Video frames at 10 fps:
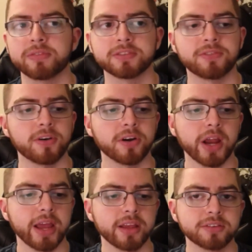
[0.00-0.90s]
as far
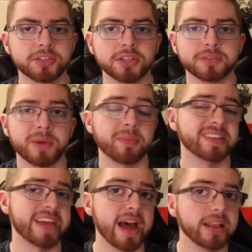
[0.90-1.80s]
as just my
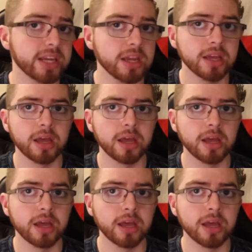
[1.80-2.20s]
mentality,